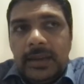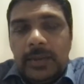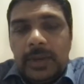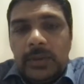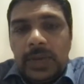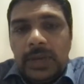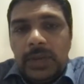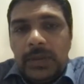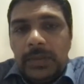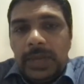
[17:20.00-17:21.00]
We
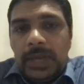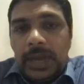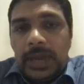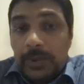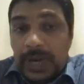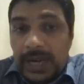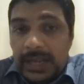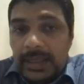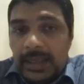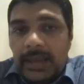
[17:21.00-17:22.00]
will be
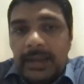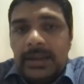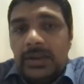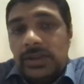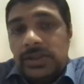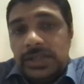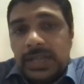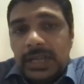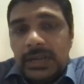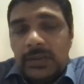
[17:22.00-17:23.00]
upgrading that a notch
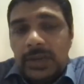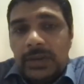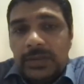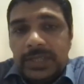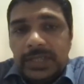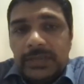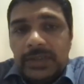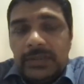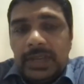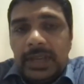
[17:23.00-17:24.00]

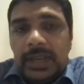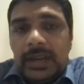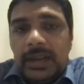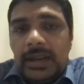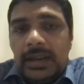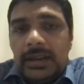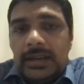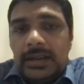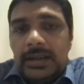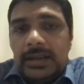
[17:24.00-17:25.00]
when we get
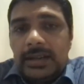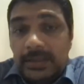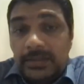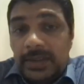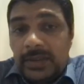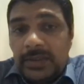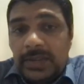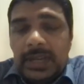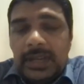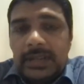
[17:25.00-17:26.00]
our if and when we
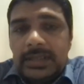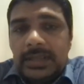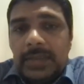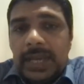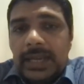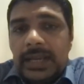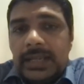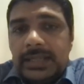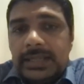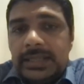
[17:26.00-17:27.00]
get our digital banking license.